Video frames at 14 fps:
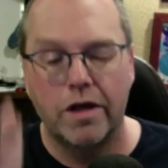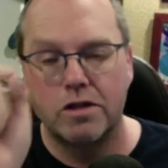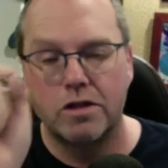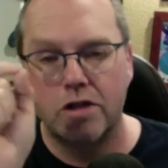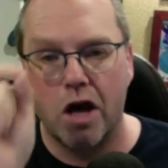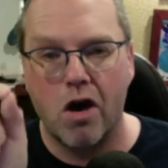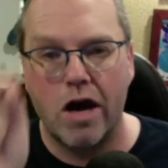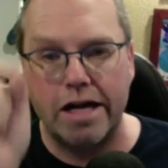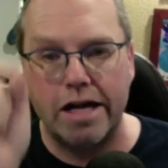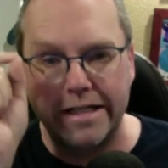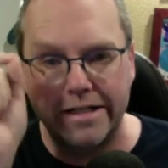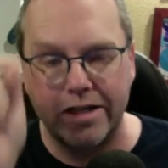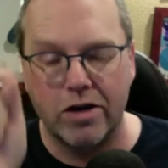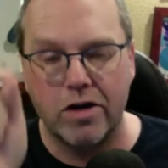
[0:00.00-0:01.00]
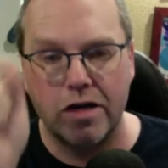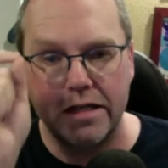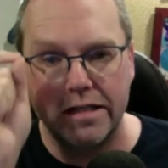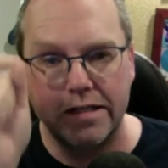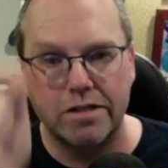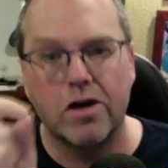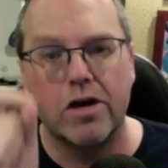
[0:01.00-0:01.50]
Tiny,
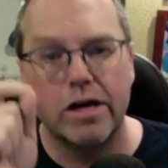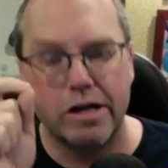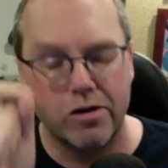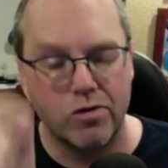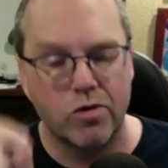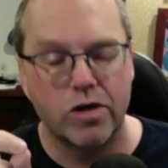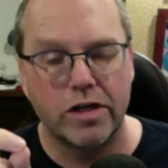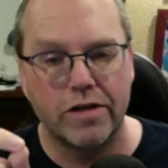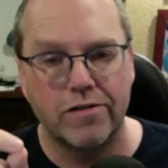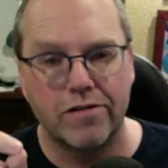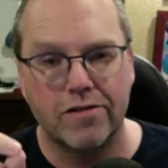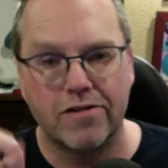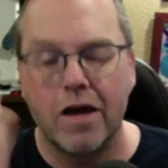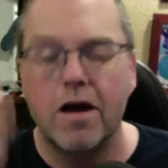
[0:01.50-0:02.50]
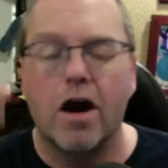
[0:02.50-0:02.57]
tiny, tiny audiences.